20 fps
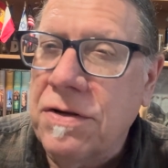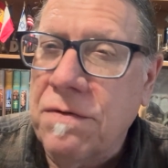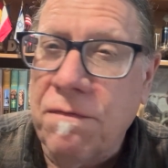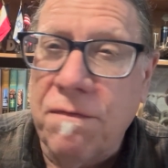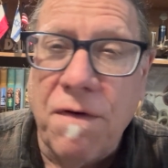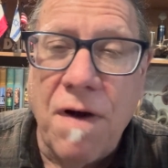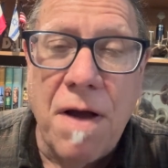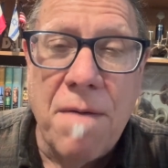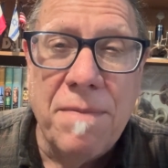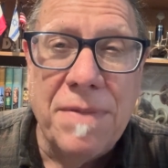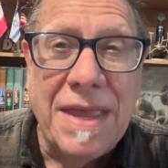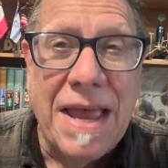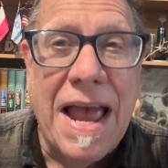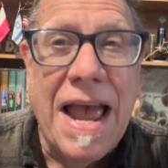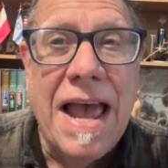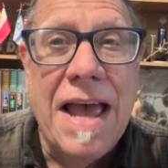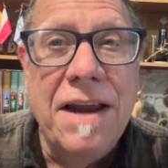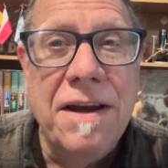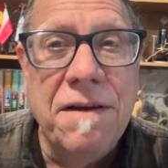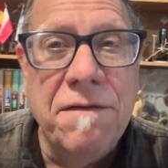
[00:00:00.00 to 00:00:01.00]
from the
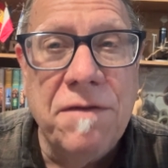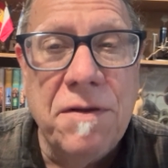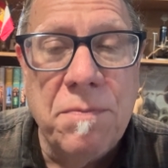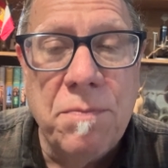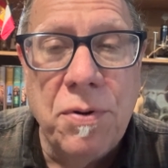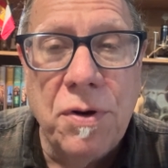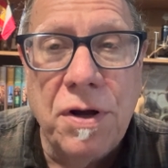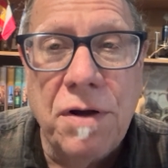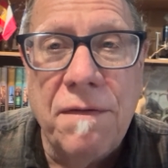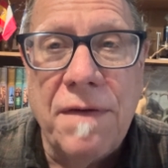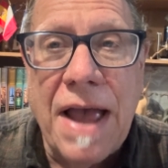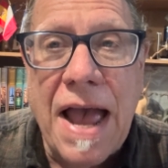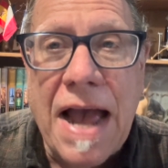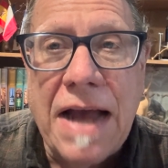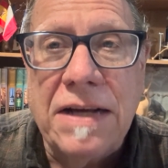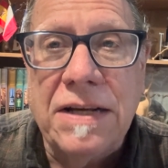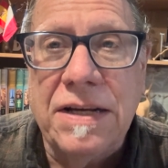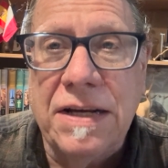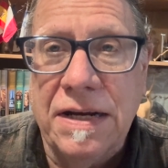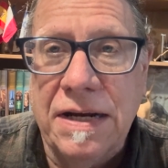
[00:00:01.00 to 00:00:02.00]
end of the book of
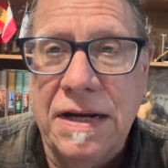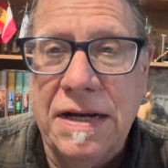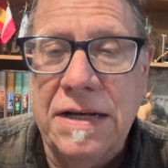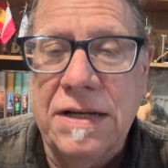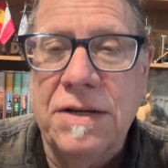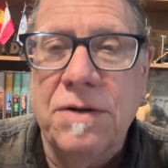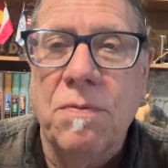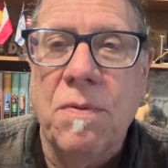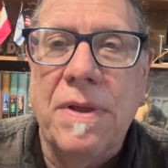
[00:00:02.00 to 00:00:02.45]
Exodus,